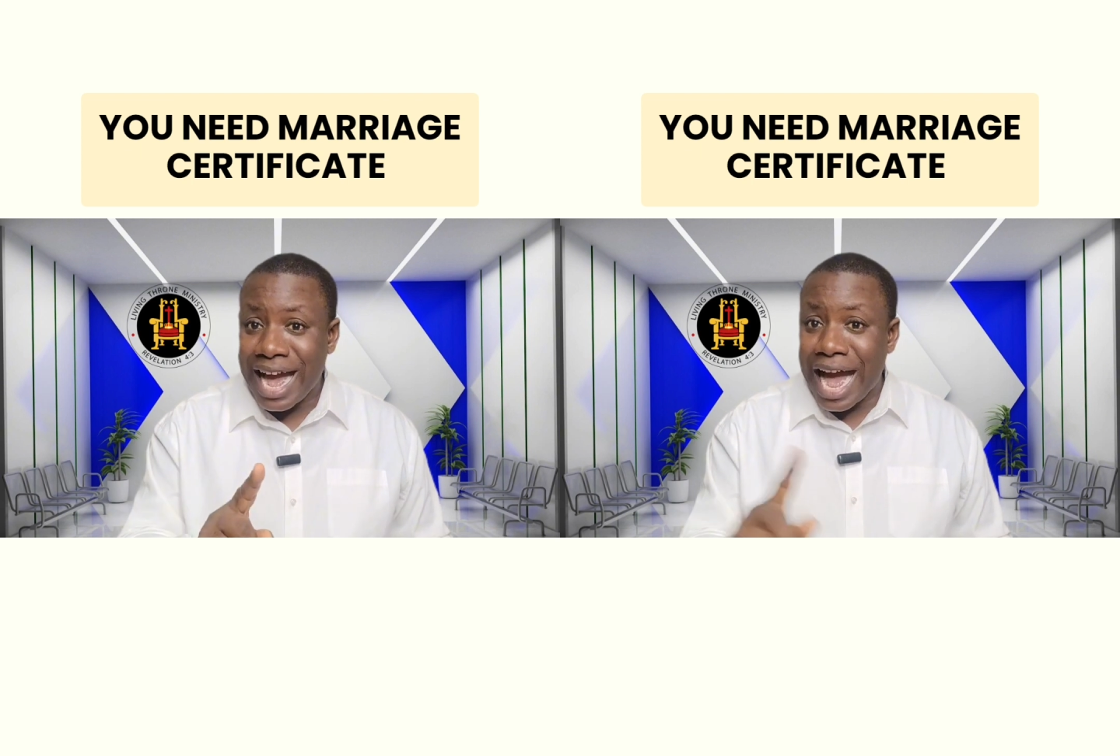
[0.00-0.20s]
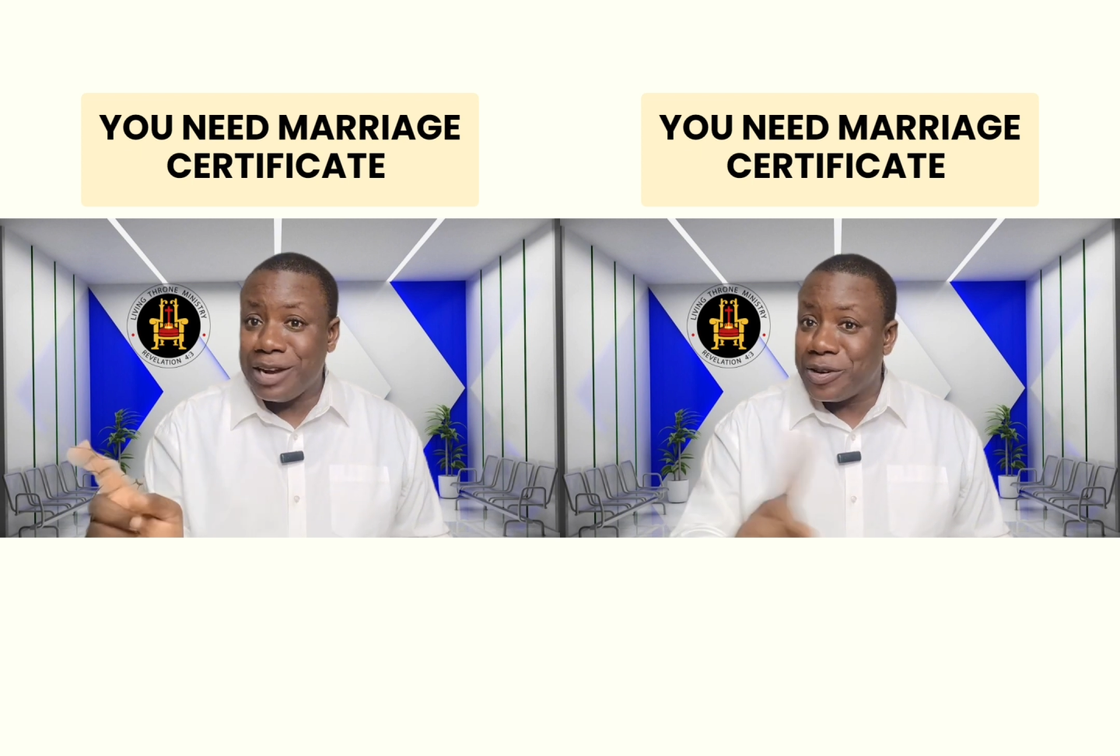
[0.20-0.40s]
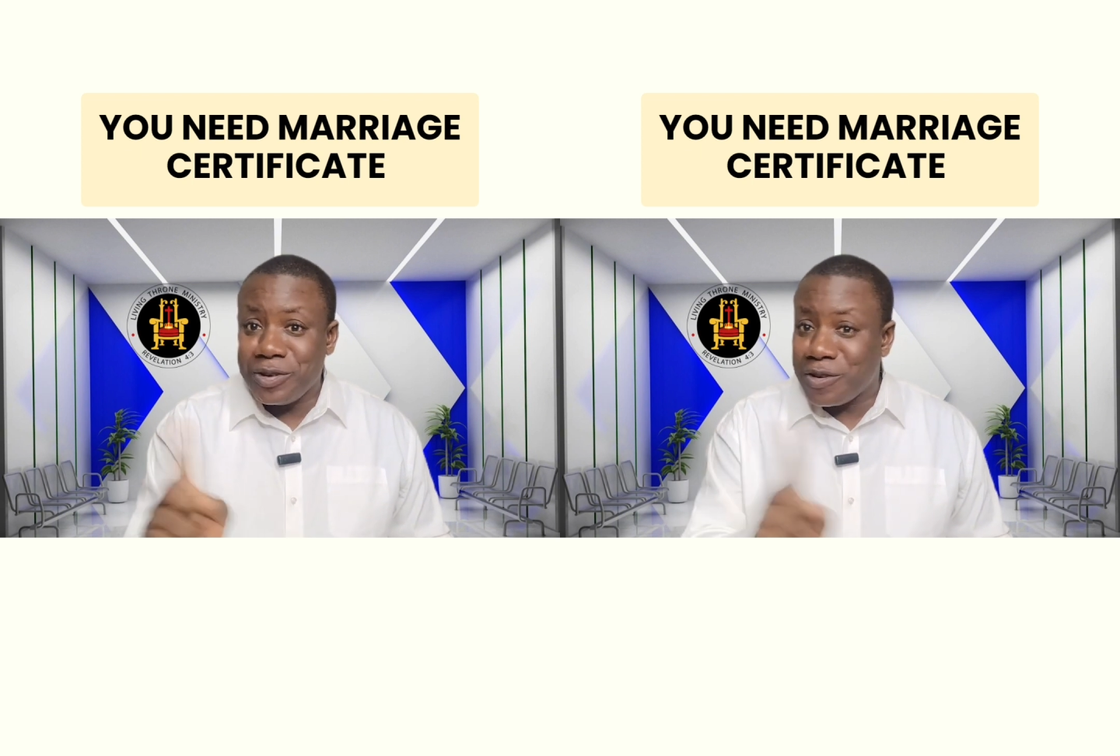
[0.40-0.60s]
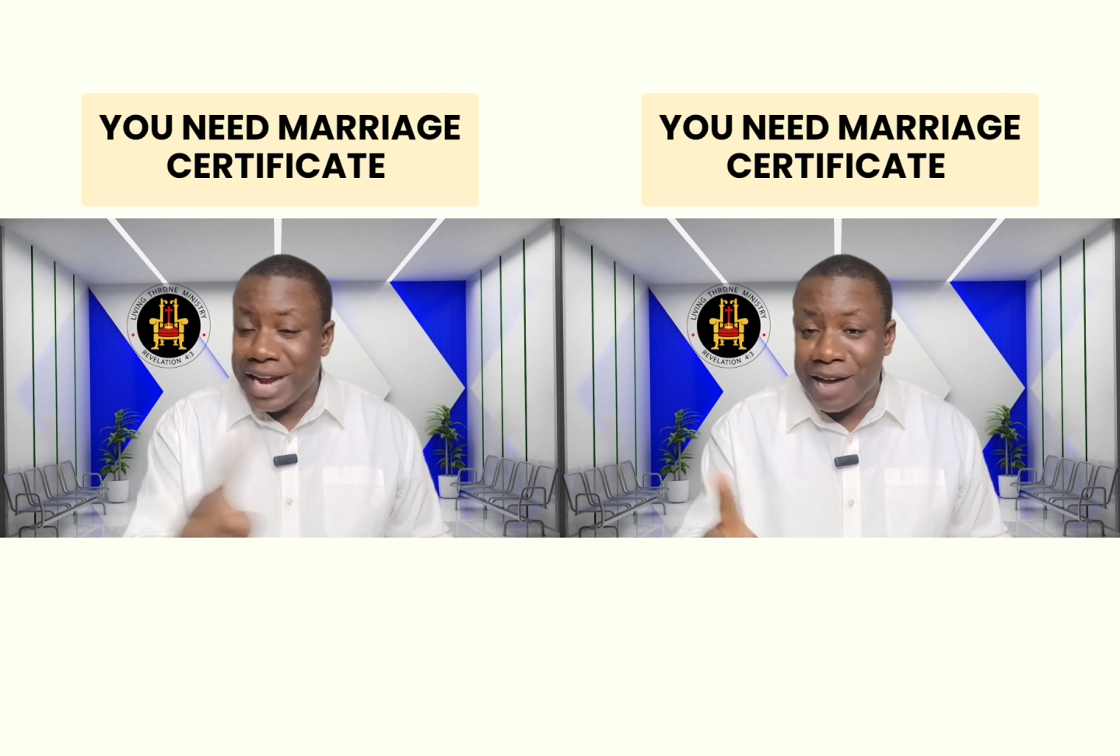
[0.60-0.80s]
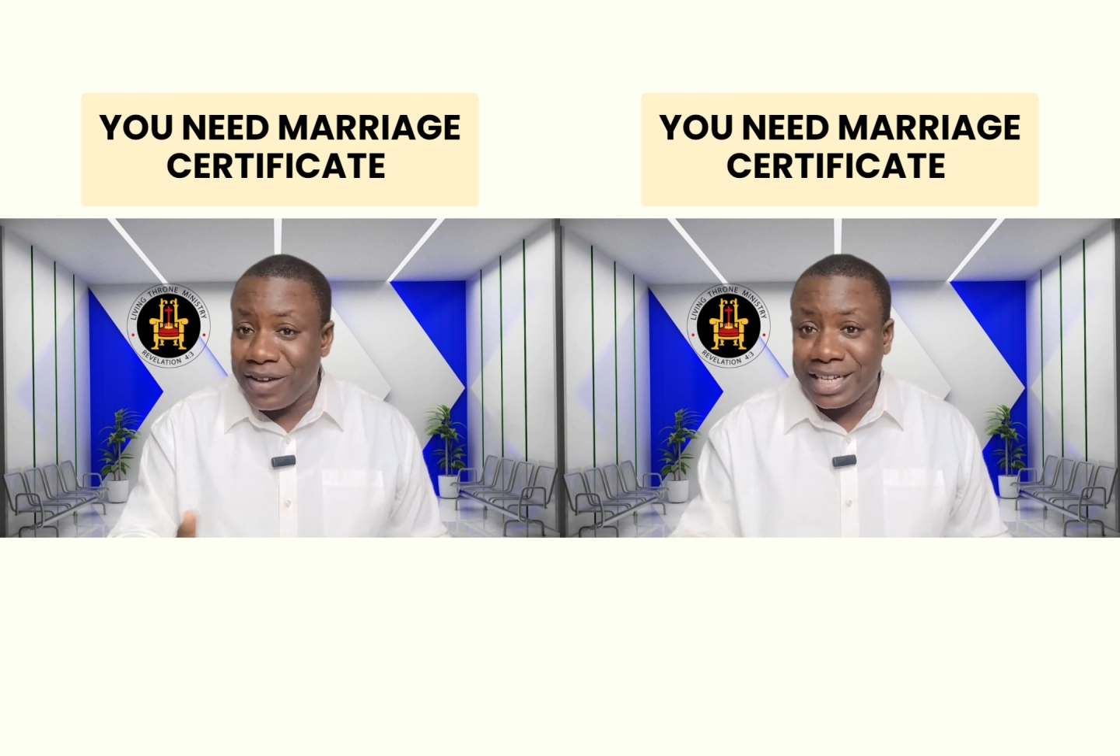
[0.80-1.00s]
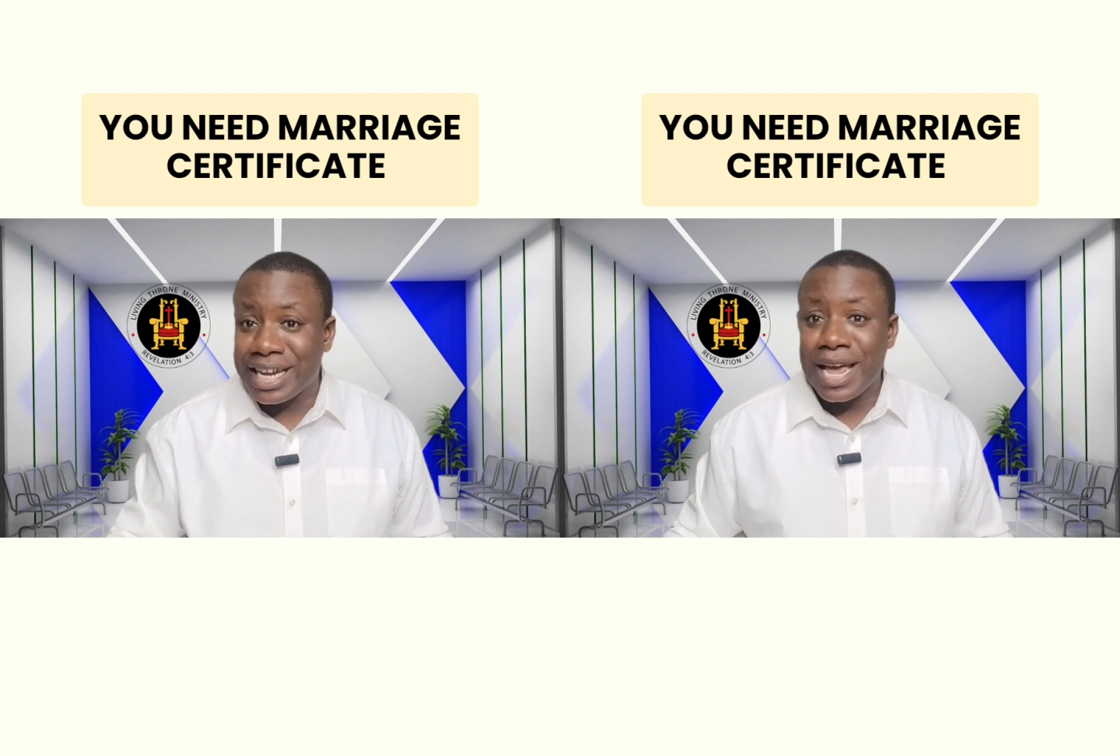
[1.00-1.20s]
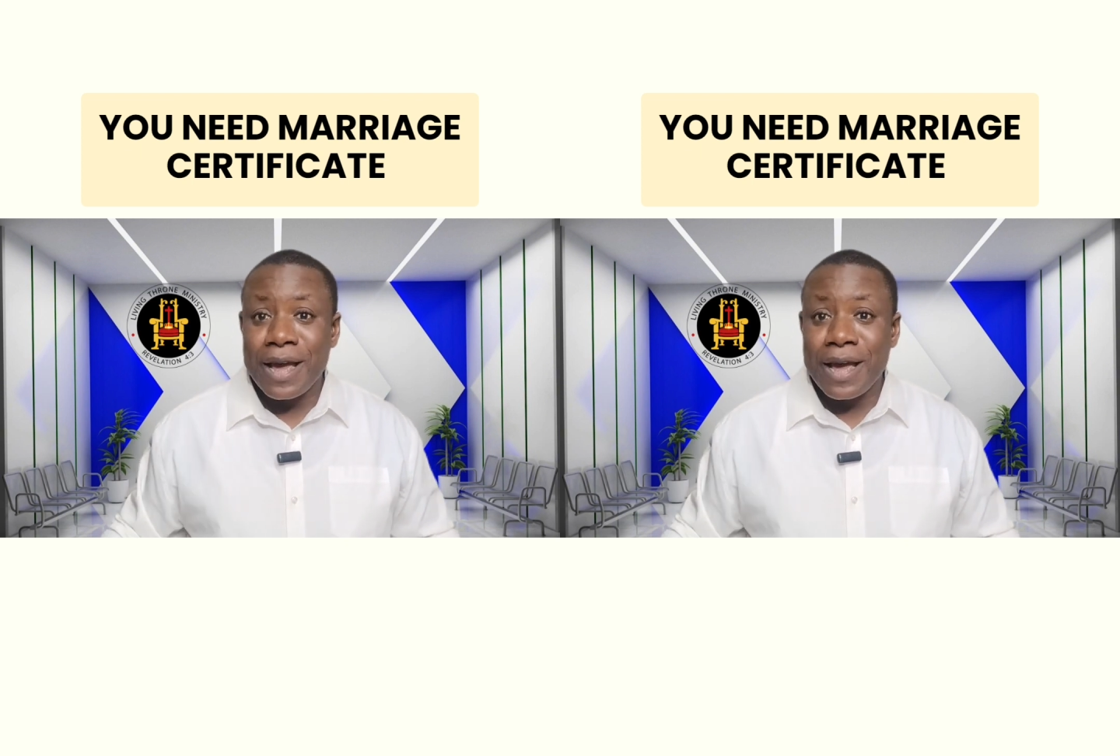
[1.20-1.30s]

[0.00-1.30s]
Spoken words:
and you don't have it,